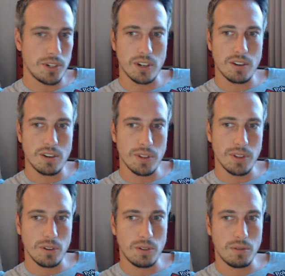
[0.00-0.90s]
you're gonna
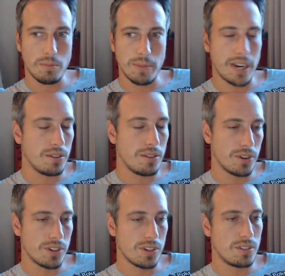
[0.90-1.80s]
feel better the
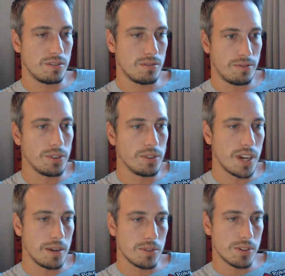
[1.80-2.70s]
first few
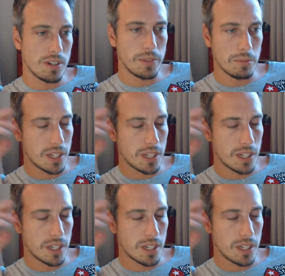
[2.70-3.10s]
times or something,